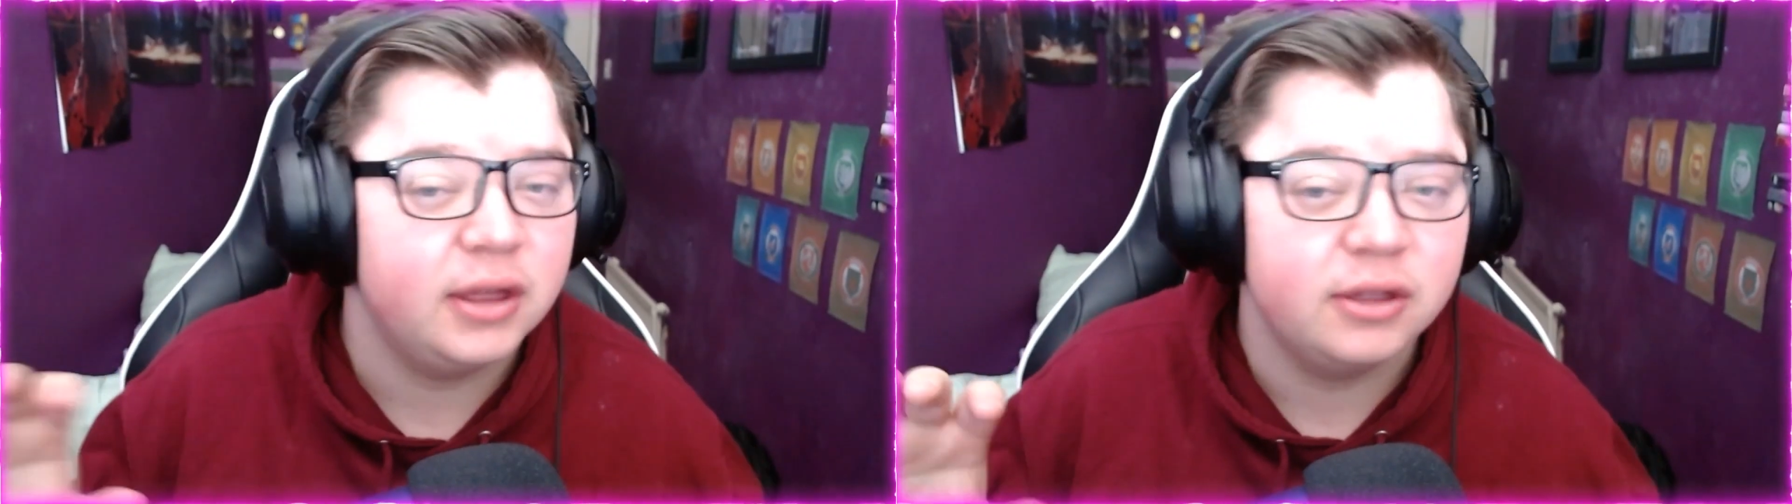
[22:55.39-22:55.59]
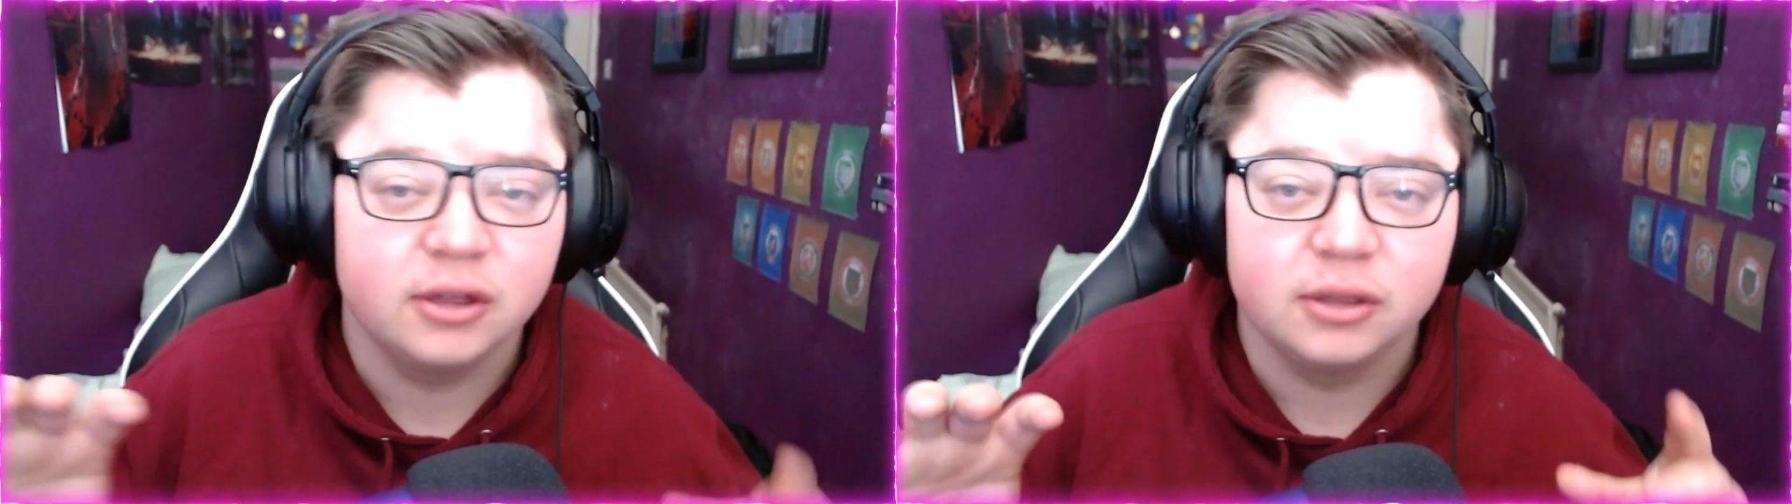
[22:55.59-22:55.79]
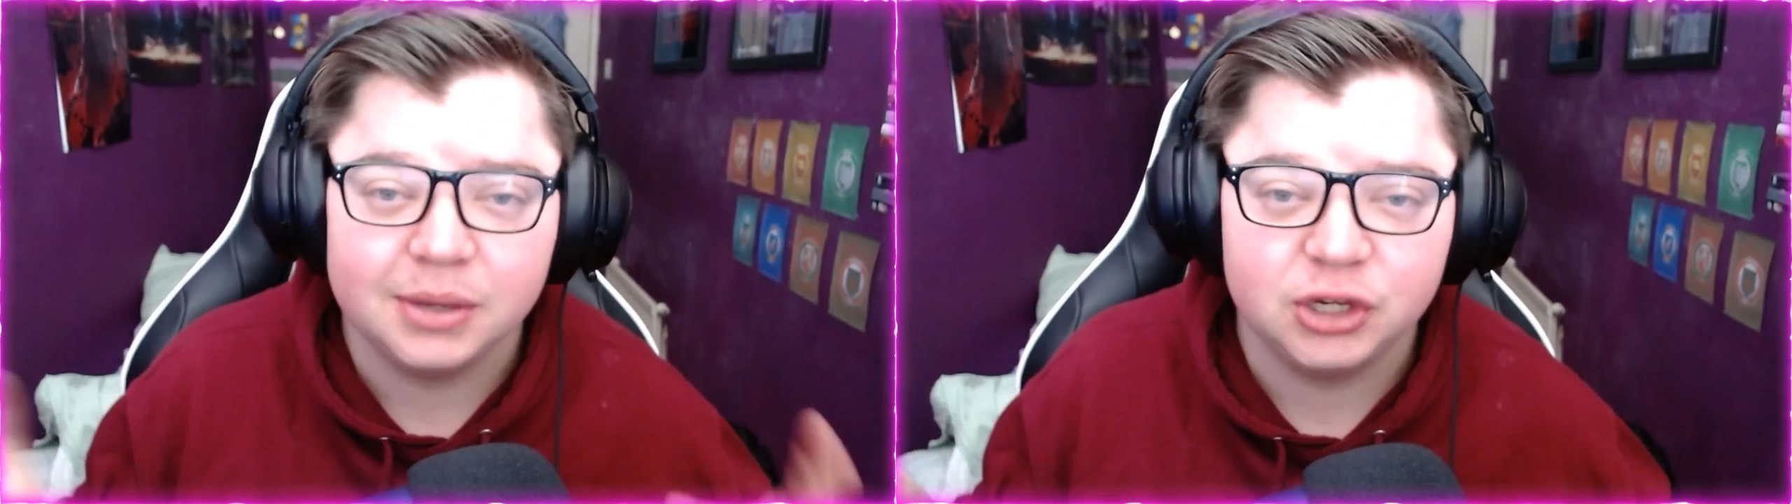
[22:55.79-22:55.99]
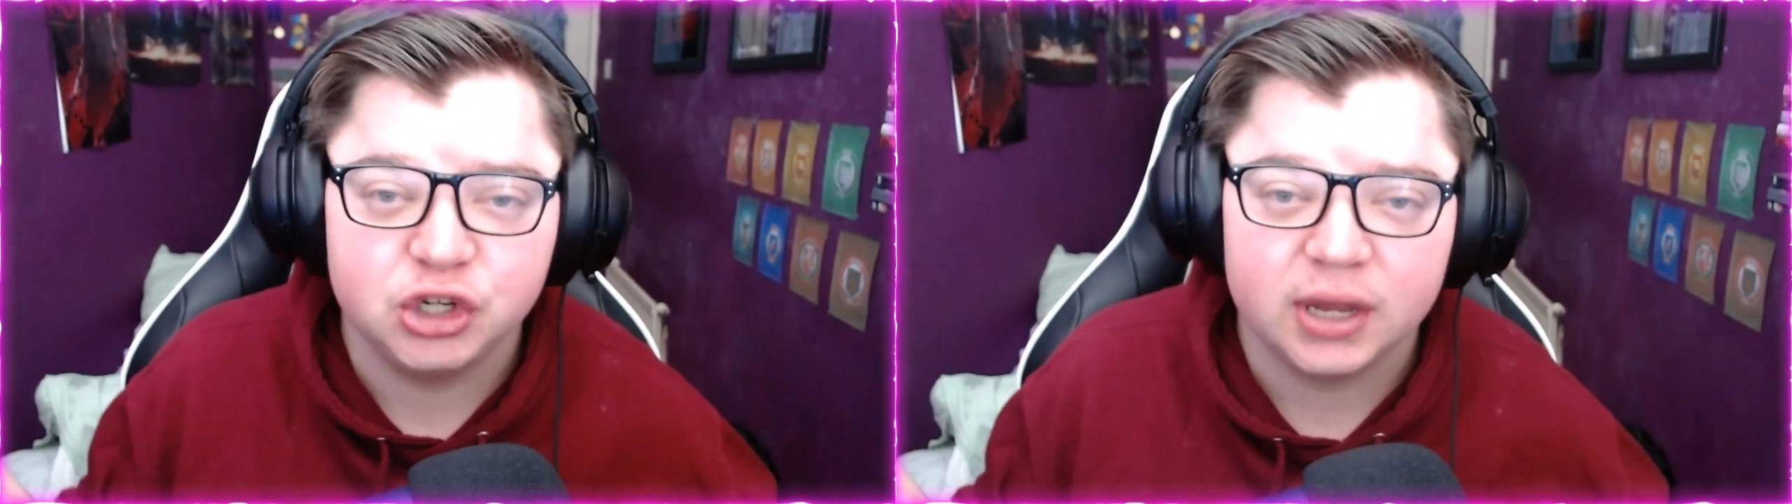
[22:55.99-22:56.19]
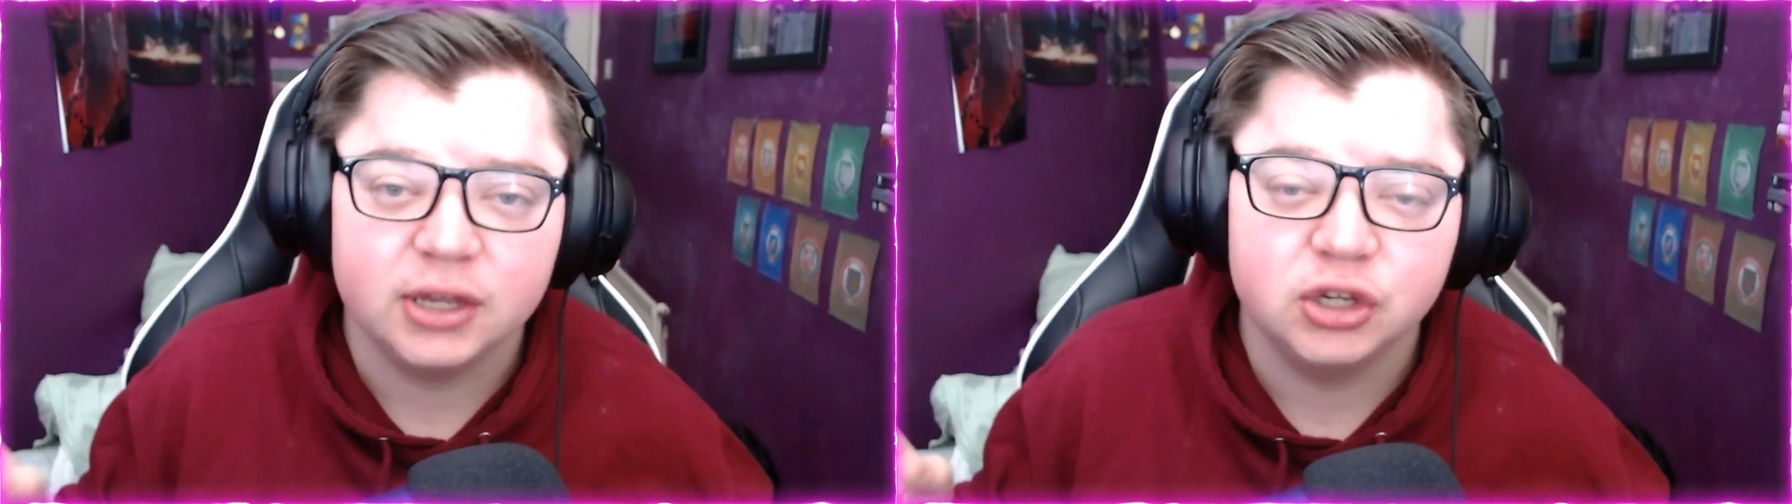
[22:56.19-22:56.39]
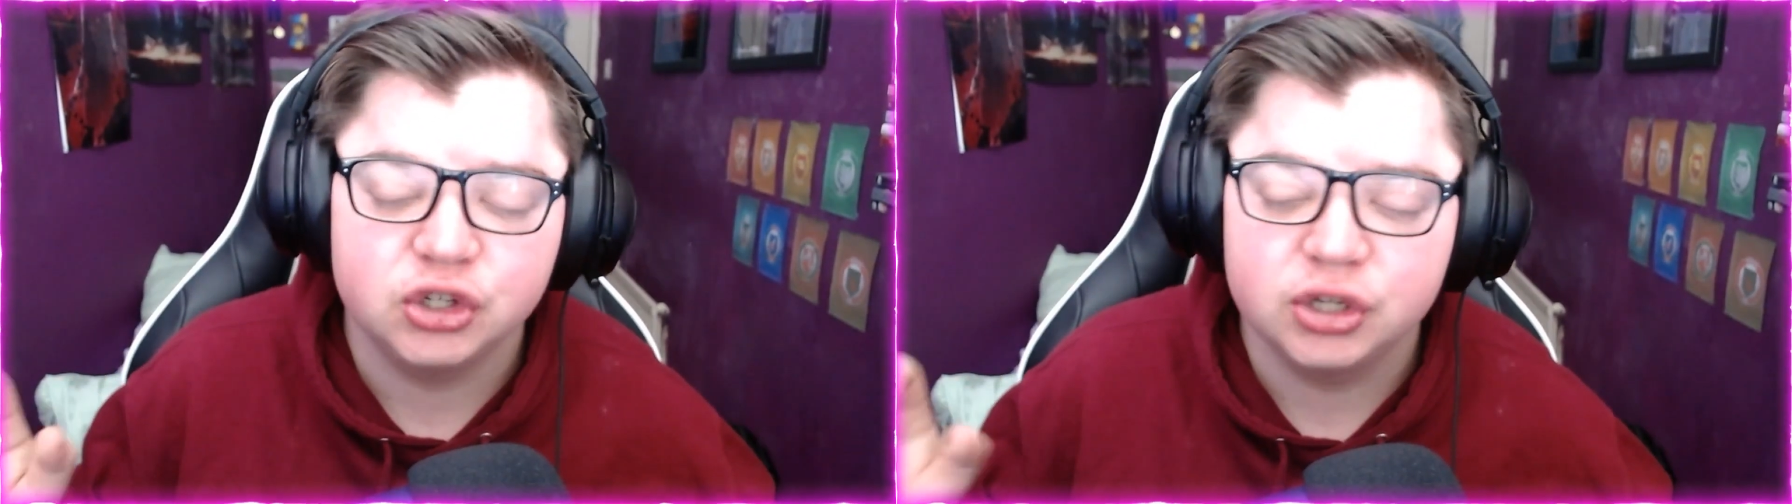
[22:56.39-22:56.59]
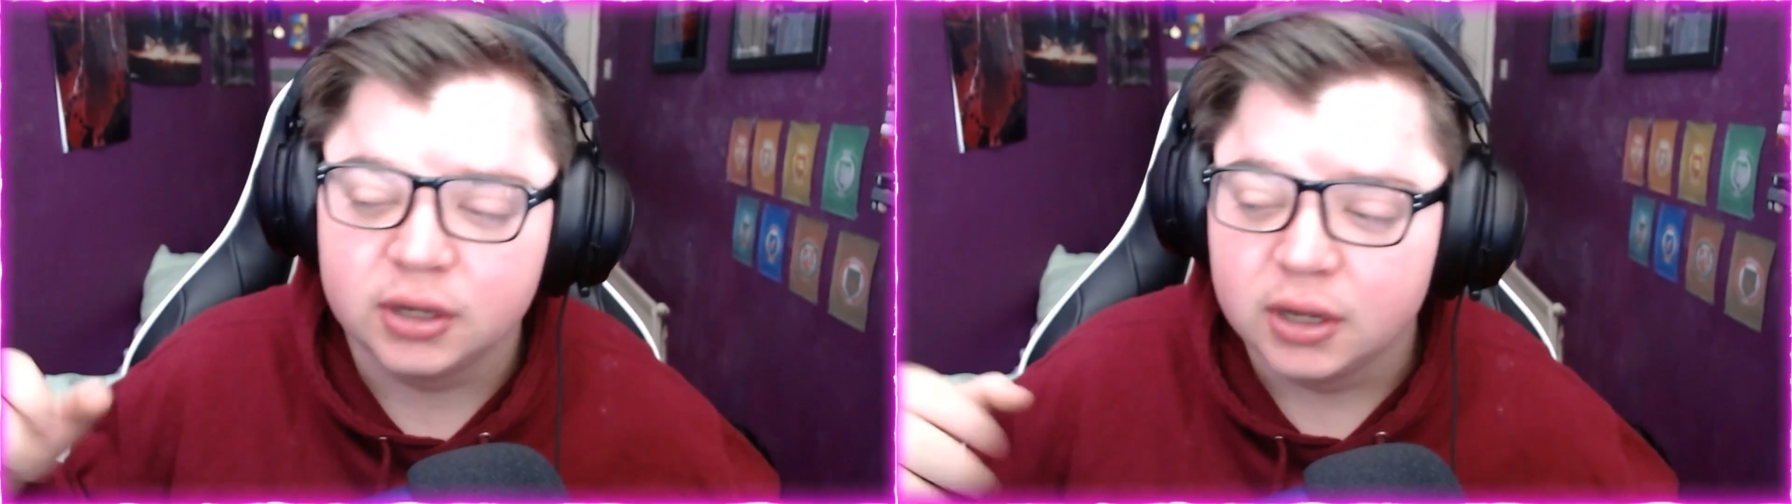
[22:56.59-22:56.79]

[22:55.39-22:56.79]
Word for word: is going to be changed.